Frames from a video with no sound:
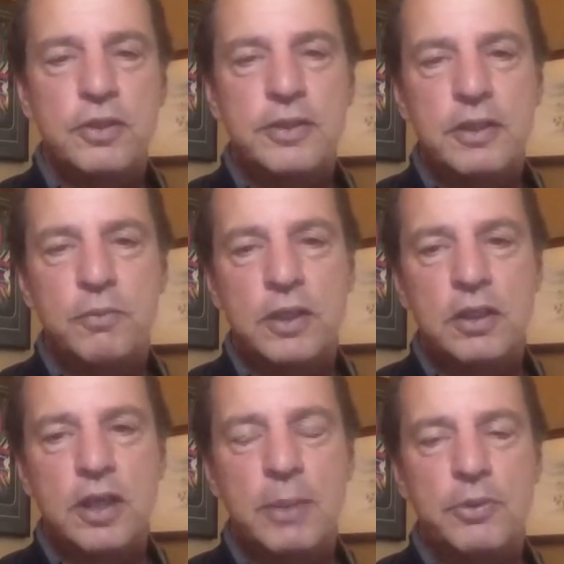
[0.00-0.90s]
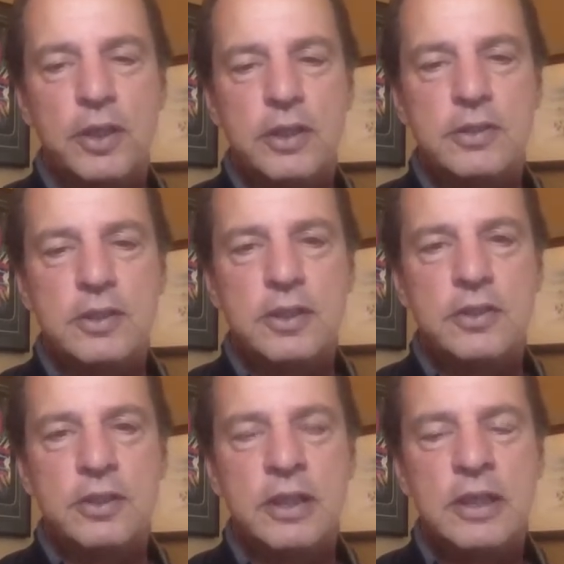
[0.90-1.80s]
And then we collaborated
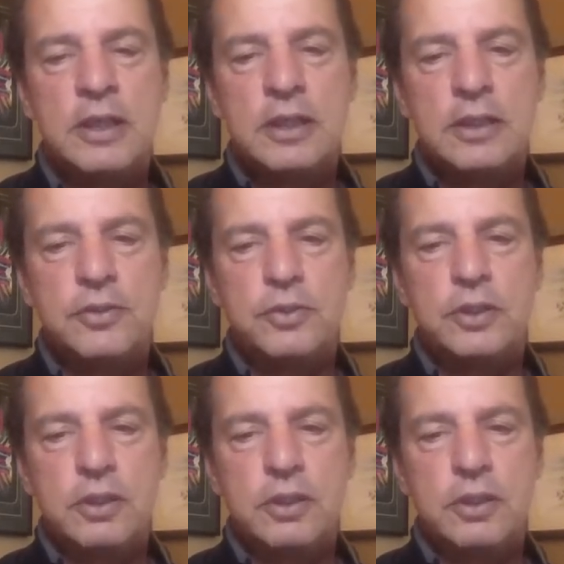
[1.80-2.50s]
together, doing